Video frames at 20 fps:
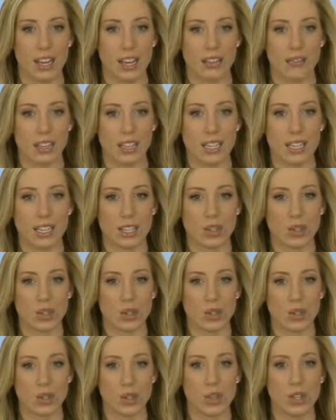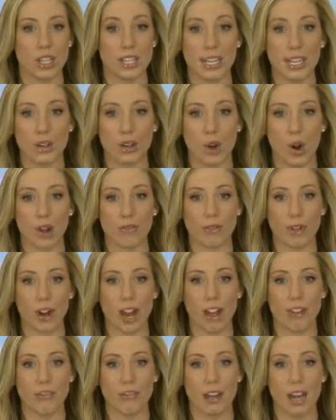If the conditions to the tender offer
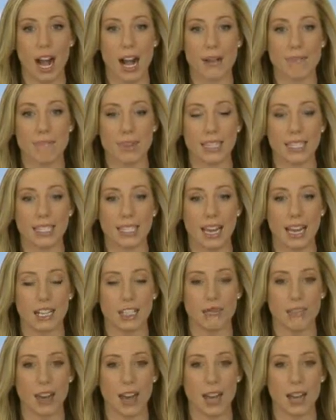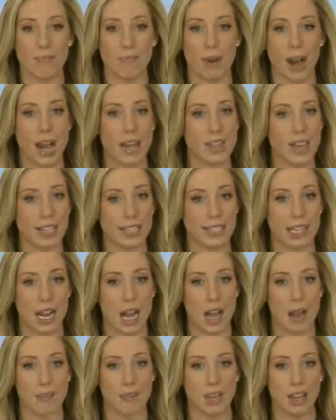have not been satisfied by that
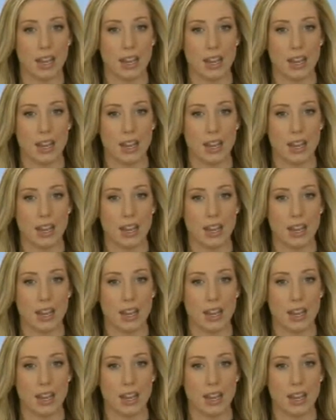time,